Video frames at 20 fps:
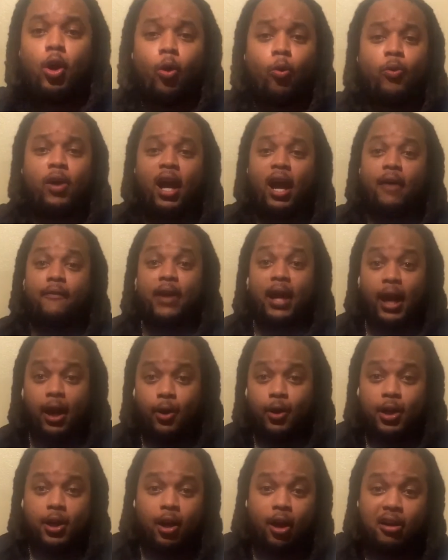We have
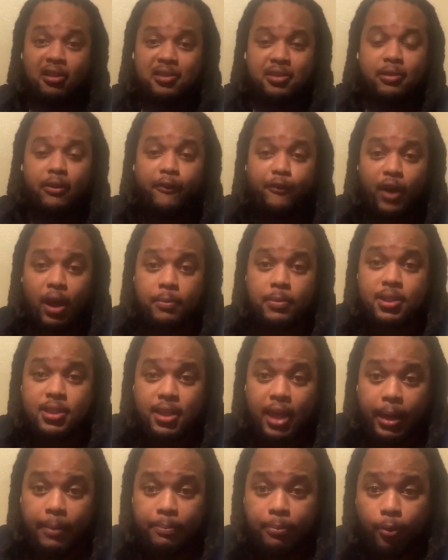Eric Koston, a famous
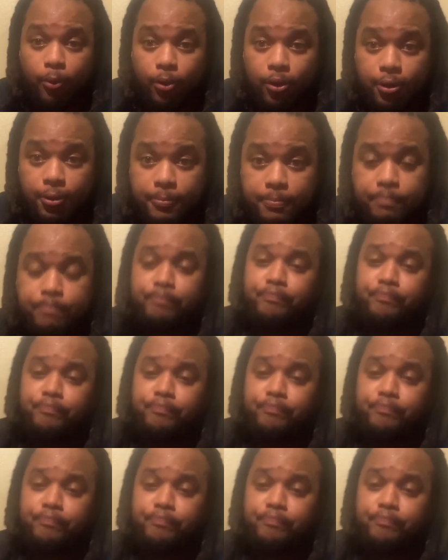skateboarder.